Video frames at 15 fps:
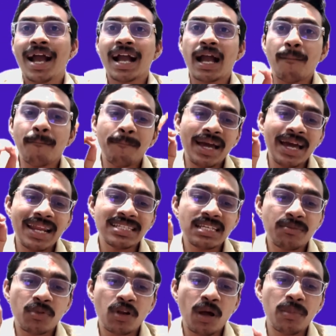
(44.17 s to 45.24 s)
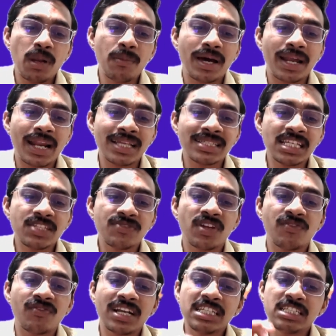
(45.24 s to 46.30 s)
Comparison problem arises
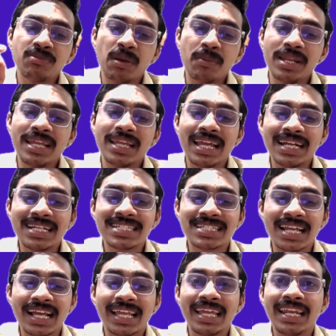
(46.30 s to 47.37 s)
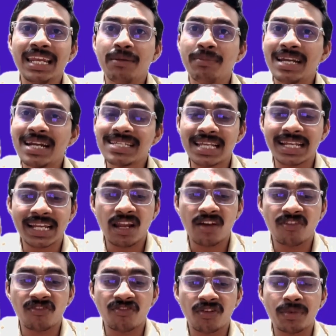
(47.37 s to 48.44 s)
when one's memory gets stuck in limited circle
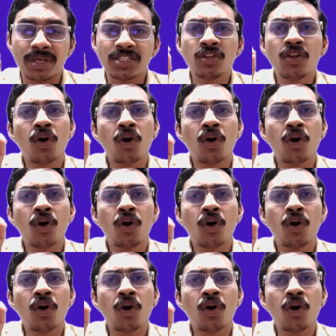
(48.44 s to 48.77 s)
of information